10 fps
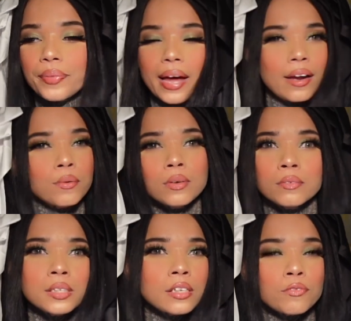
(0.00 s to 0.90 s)
I don't want to
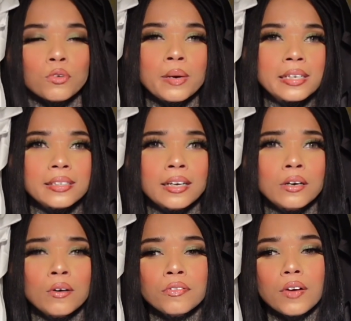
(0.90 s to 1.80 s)
risk it for
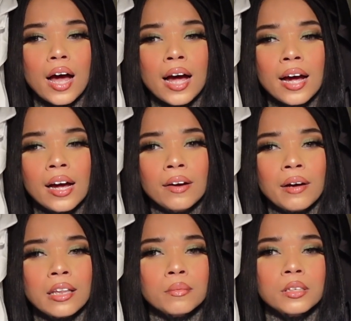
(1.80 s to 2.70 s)
myself. I'd
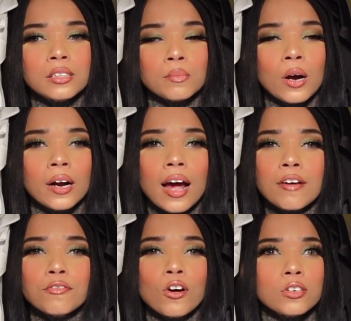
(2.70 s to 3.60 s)
rather be smart.
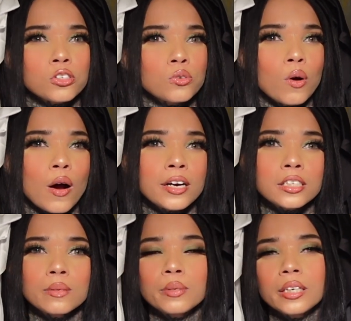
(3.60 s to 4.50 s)
I fought too hard
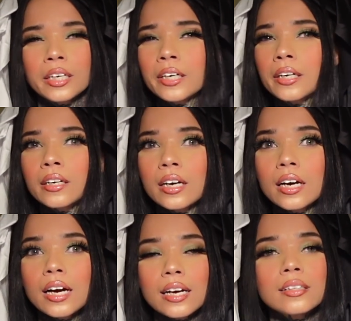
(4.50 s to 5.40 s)
to be here
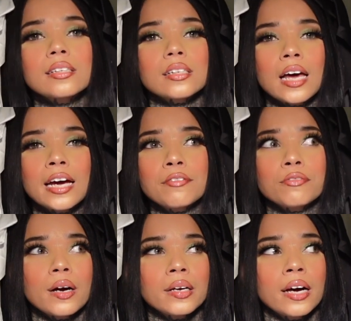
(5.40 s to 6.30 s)
in this life
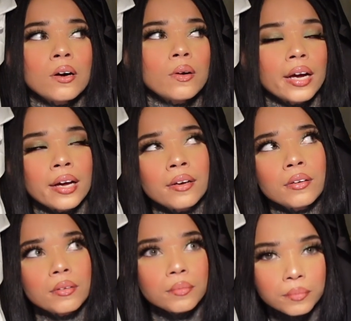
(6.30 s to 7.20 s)
right now,
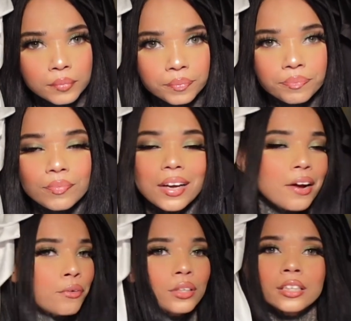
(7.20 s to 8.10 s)
and I
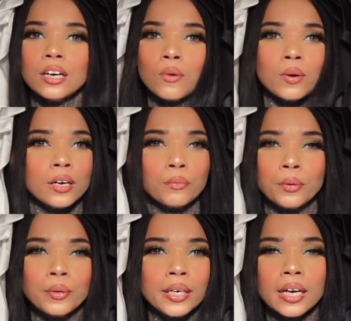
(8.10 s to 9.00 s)
really don't want to
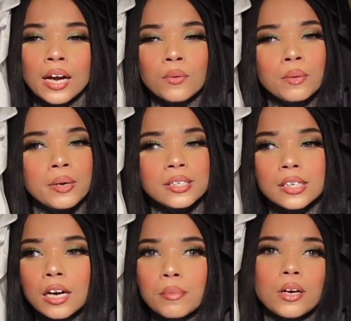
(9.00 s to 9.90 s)
ruin it. I don't want to mess
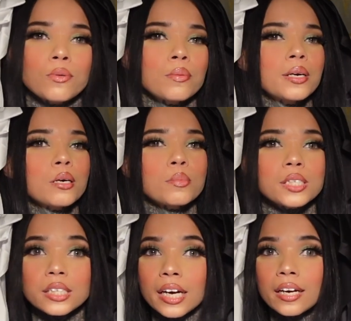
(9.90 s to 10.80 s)
it up. I don't want to make a
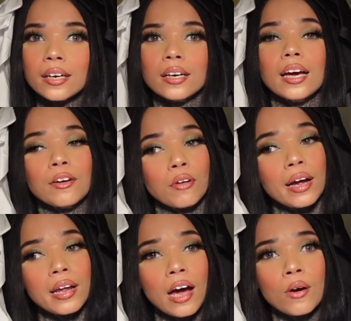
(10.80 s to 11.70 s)
mistake. And
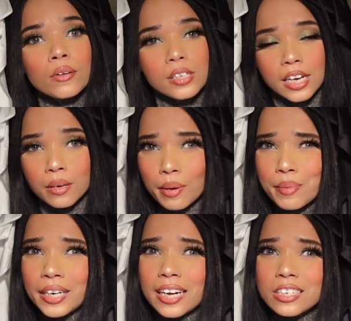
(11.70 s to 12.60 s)
right now, taking my
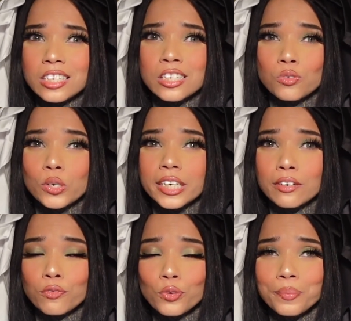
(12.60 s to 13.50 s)
medication is
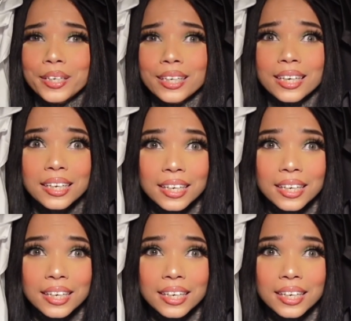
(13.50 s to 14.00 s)
working for me,